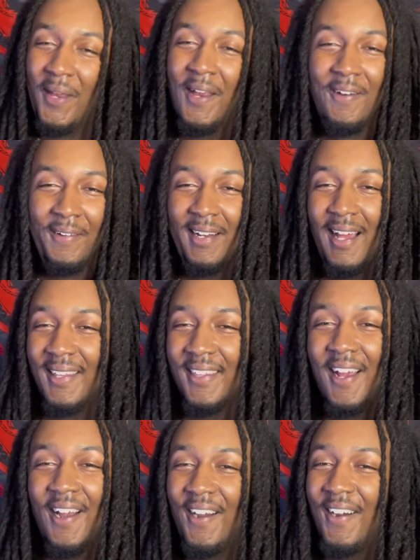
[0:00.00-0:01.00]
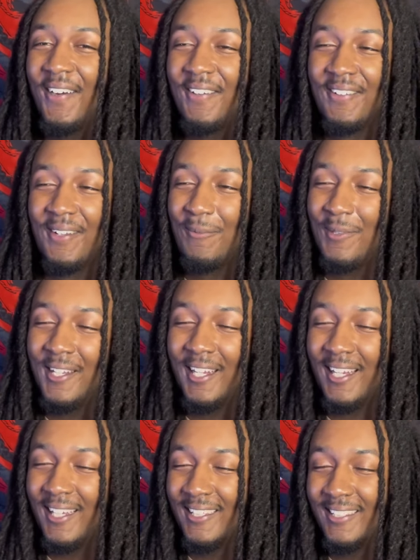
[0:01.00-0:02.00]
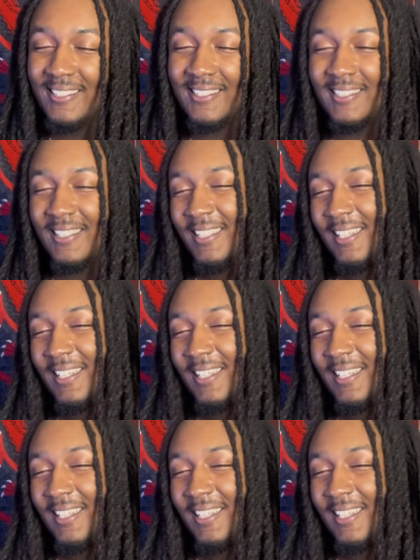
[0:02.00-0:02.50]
parent after all them years.